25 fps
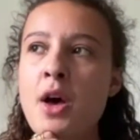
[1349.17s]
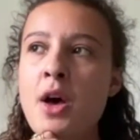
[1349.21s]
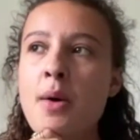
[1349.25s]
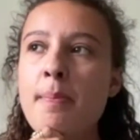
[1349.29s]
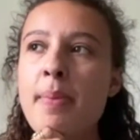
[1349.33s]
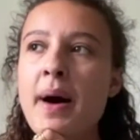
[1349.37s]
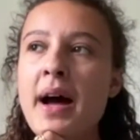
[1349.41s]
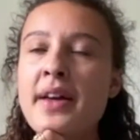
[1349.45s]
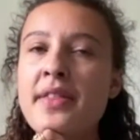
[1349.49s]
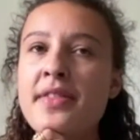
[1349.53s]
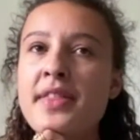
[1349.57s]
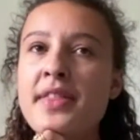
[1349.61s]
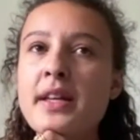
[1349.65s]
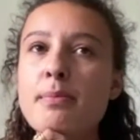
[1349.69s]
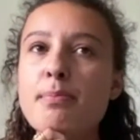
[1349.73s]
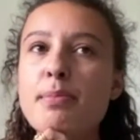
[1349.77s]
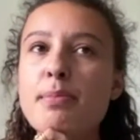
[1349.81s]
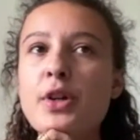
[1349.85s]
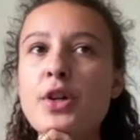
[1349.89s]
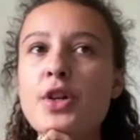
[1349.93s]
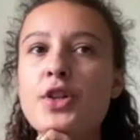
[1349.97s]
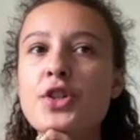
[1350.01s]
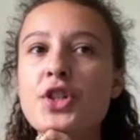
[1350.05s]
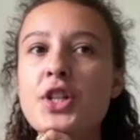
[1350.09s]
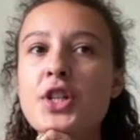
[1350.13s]
But I think
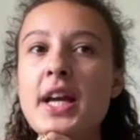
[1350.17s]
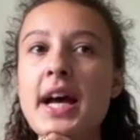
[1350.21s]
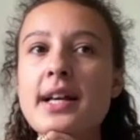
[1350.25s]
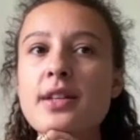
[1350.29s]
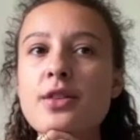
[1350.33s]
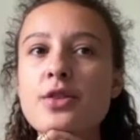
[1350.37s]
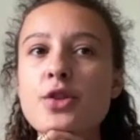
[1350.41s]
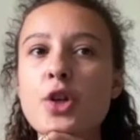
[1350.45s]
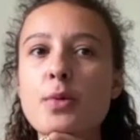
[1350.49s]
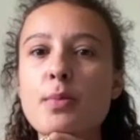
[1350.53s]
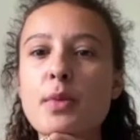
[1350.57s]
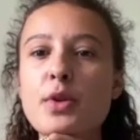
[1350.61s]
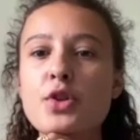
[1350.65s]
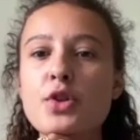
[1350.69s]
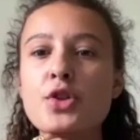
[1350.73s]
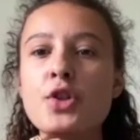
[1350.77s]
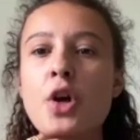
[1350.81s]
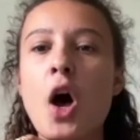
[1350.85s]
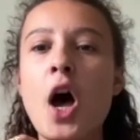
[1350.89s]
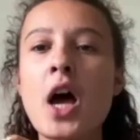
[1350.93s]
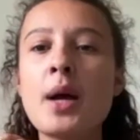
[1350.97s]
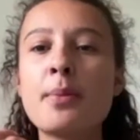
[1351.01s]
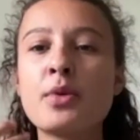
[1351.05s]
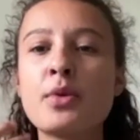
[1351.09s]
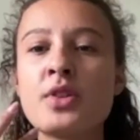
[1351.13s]
she has so much
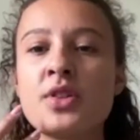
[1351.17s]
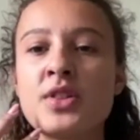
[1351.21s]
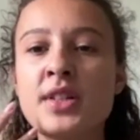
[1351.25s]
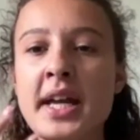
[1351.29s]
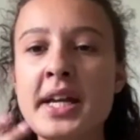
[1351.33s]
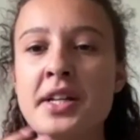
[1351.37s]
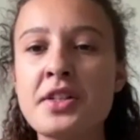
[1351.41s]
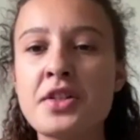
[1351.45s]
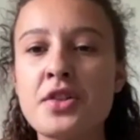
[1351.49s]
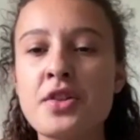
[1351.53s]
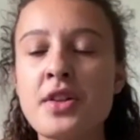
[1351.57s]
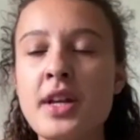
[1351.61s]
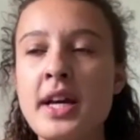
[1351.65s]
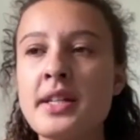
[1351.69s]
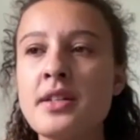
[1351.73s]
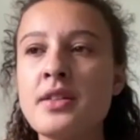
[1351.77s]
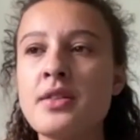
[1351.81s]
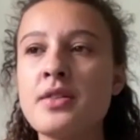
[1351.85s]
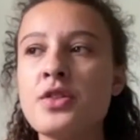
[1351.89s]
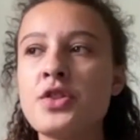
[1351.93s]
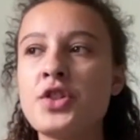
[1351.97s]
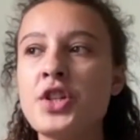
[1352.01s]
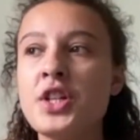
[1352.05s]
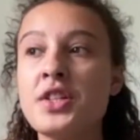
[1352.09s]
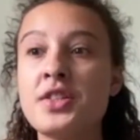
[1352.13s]
time on stage
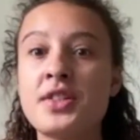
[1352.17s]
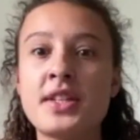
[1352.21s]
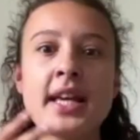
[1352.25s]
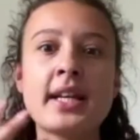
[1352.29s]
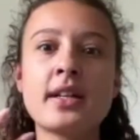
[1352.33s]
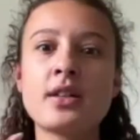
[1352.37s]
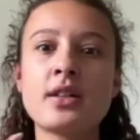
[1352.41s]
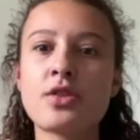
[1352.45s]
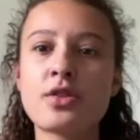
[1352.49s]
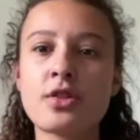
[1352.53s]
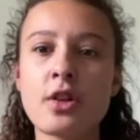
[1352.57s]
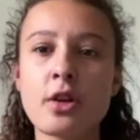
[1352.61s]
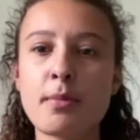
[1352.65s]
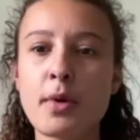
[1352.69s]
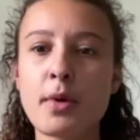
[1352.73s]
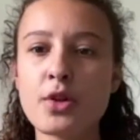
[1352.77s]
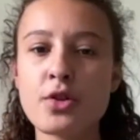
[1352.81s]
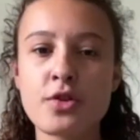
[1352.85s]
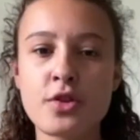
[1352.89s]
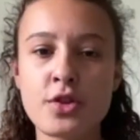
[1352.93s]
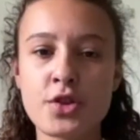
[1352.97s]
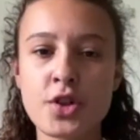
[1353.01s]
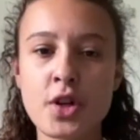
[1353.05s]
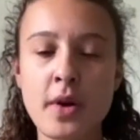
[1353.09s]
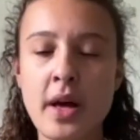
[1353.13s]
and she sings so much
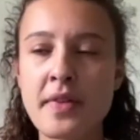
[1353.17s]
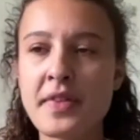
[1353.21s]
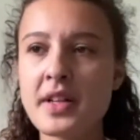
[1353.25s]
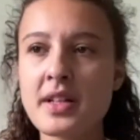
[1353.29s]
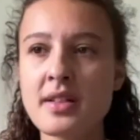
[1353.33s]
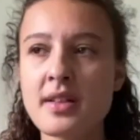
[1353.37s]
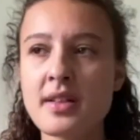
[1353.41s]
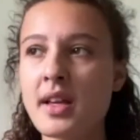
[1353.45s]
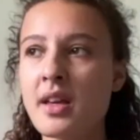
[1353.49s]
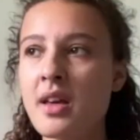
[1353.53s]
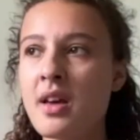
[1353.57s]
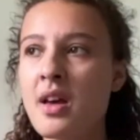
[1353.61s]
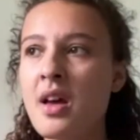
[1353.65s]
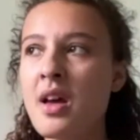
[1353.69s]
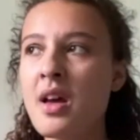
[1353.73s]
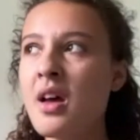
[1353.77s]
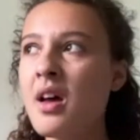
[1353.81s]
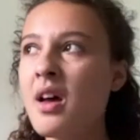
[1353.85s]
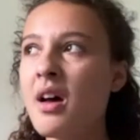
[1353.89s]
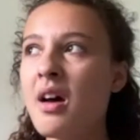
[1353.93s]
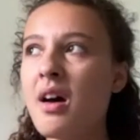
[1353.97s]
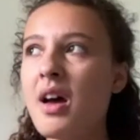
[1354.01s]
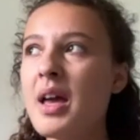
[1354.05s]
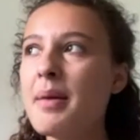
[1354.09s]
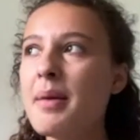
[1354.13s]
of the show. I think it's like,
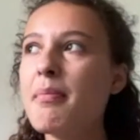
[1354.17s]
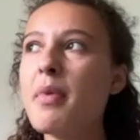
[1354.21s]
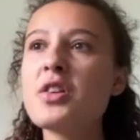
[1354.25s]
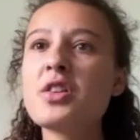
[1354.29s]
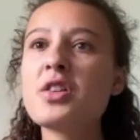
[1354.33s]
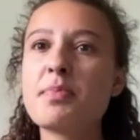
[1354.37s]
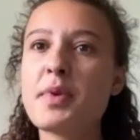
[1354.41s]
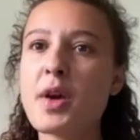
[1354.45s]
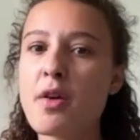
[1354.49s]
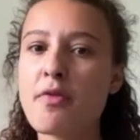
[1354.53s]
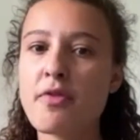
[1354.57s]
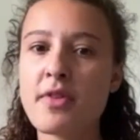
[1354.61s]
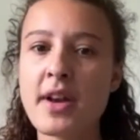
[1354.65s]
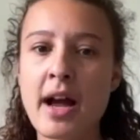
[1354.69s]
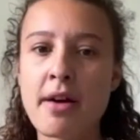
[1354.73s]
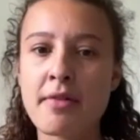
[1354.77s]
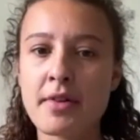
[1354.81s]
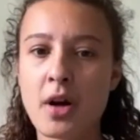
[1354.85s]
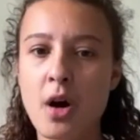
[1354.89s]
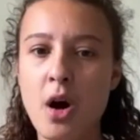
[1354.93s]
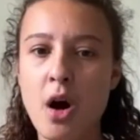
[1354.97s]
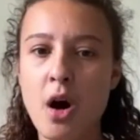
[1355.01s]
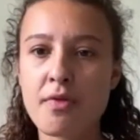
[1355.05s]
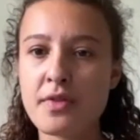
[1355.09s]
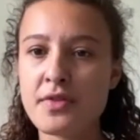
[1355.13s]
it must be over an hour and
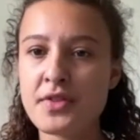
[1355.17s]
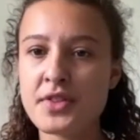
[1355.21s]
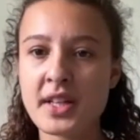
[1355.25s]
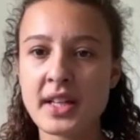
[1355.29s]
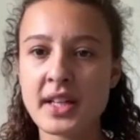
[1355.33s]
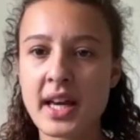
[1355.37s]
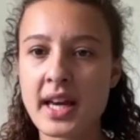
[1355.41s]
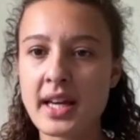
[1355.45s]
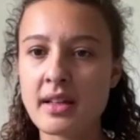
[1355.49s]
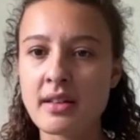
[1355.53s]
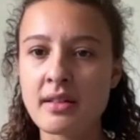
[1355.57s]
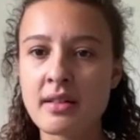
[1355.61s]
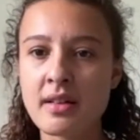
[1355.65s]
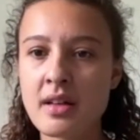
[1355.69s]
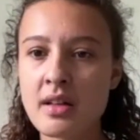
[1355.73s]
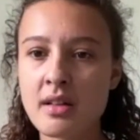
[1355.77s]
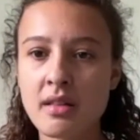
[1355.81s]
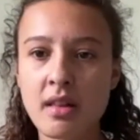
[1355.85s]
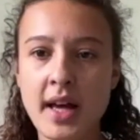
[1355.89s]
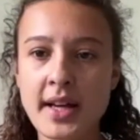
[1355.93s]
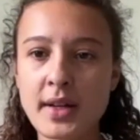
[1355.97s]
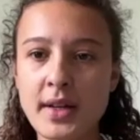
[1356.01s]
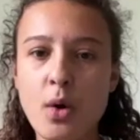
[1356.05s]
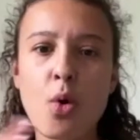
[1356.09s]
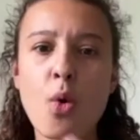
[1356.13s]
a half of singing,
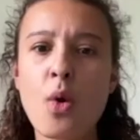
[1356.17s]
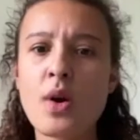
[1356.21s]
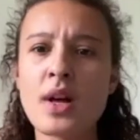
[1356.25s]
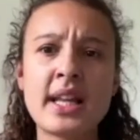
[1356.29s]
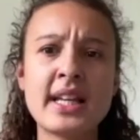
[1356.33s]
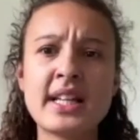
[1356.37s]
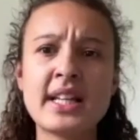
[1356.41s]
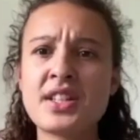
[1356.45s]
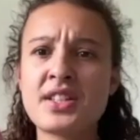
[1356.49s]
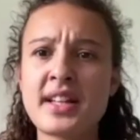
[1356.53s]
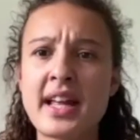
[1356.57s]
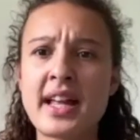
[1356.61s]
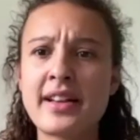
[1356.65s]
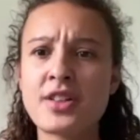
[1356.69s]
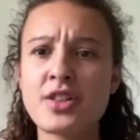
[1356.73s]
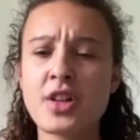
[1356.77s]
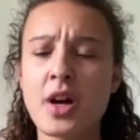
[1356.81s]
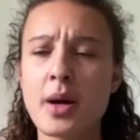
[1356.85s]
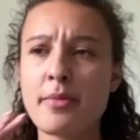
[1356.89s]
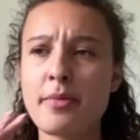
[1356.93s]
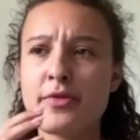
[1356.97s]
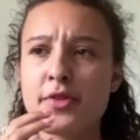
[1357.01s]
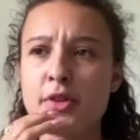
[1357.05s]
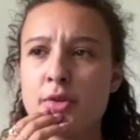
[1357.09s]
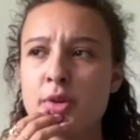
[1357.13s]
like, or at least stage
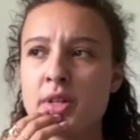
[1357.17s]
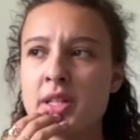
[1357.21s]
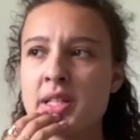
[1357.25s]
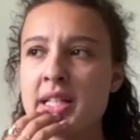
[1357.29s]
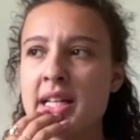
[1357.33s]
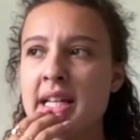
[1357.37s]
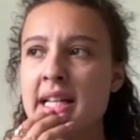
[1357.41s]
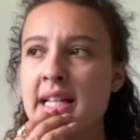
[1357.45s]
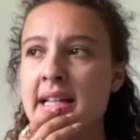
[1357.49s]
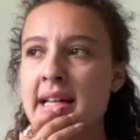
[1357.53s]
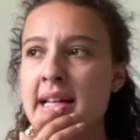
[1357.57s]
time for Christine.